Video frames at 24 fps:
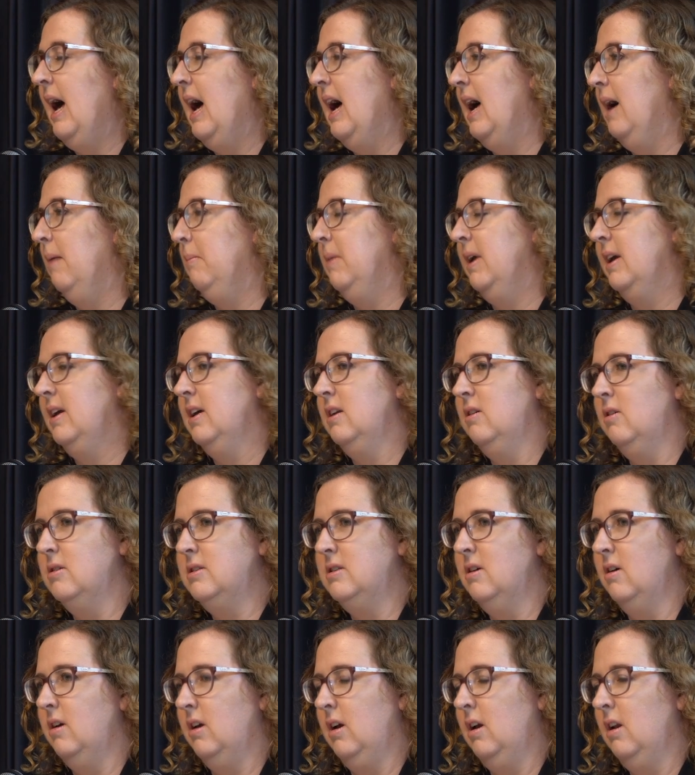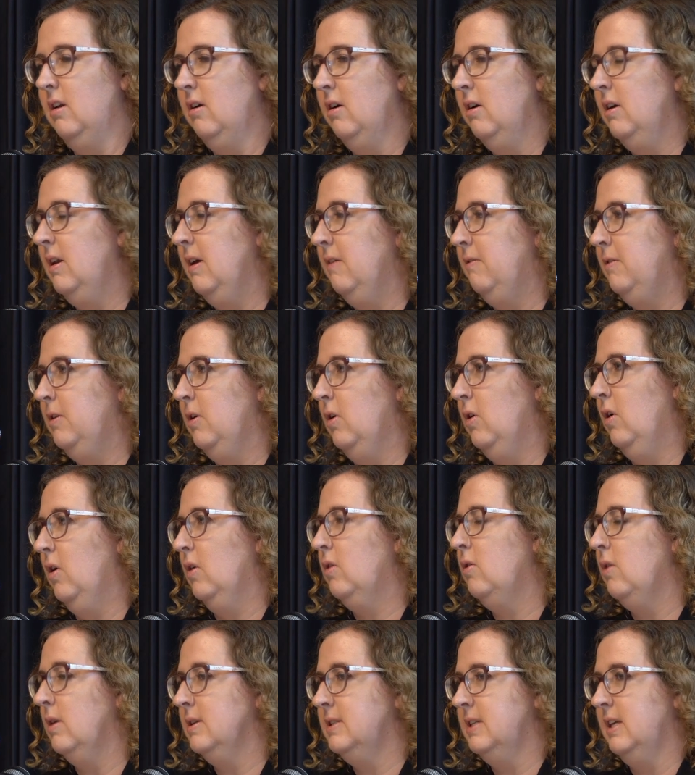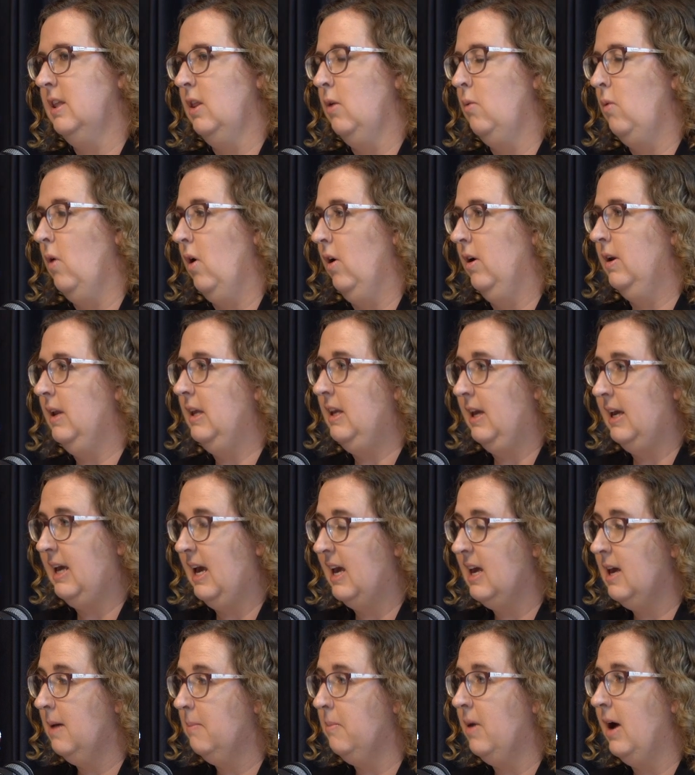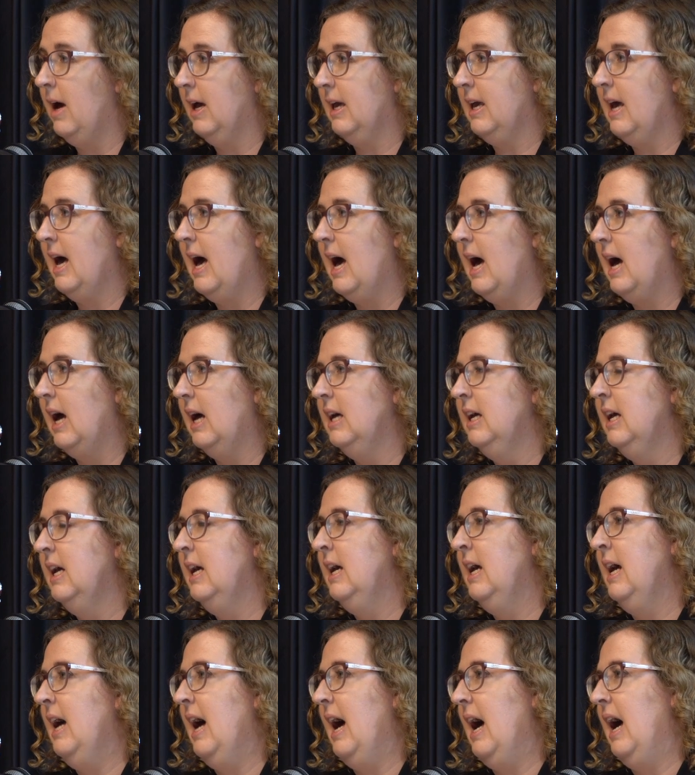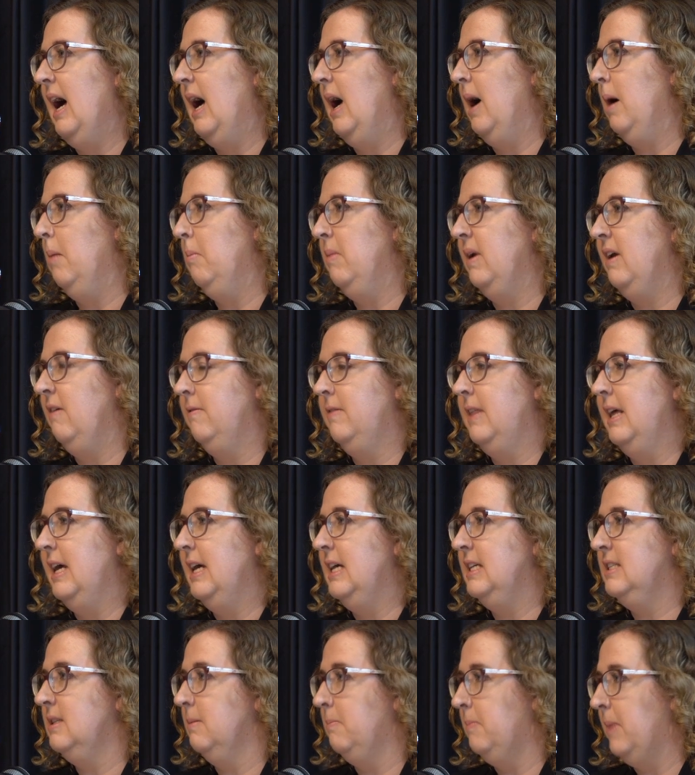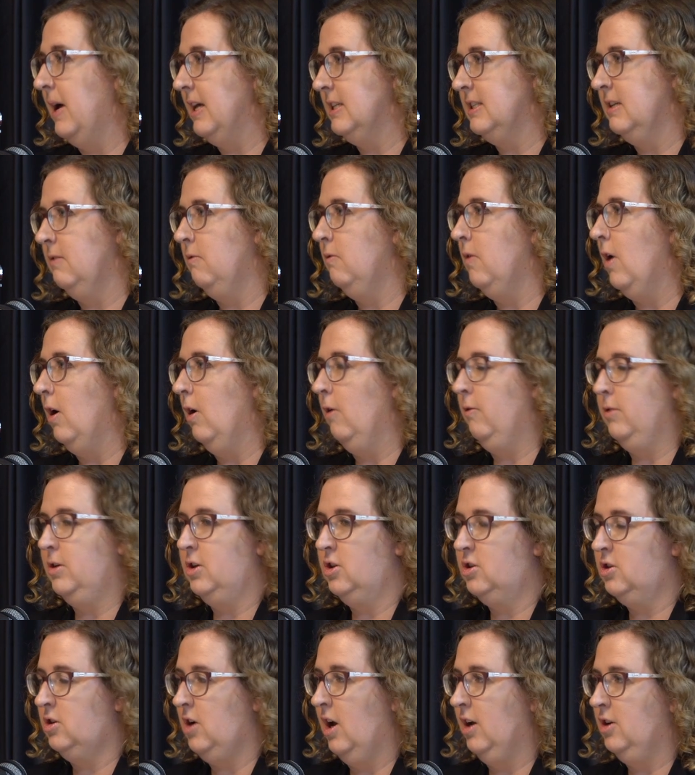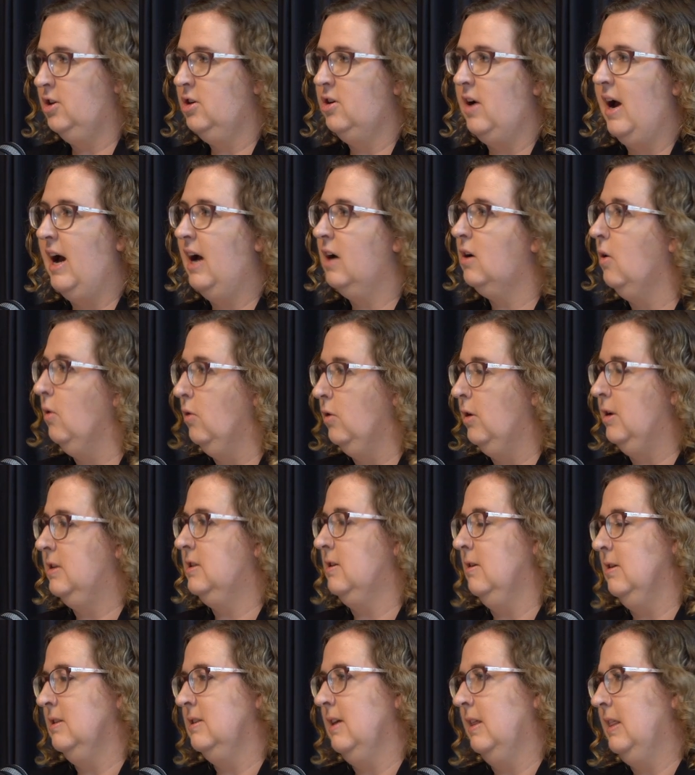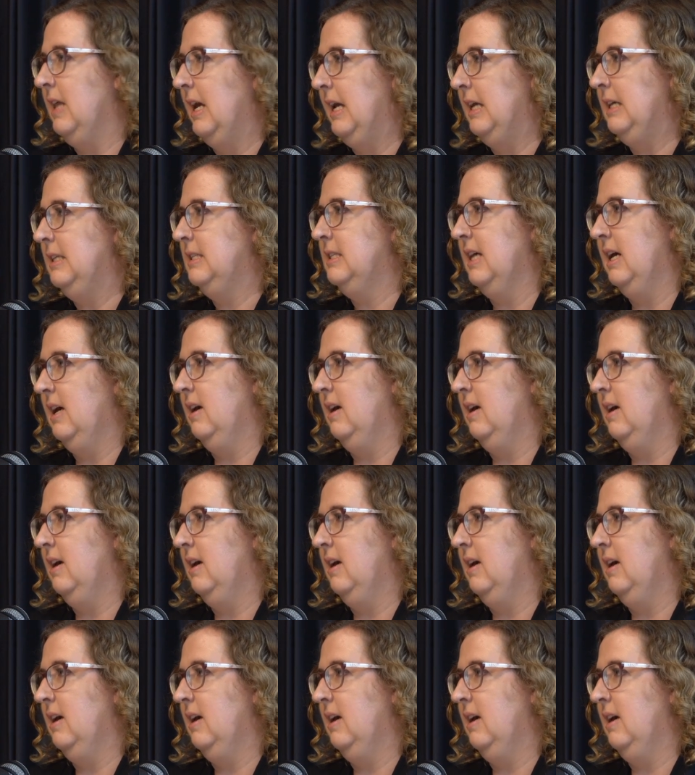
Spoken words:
It can also include if you're crossing the road and you get hit by a car, if there's a bus involved, a truck, all those sorts of things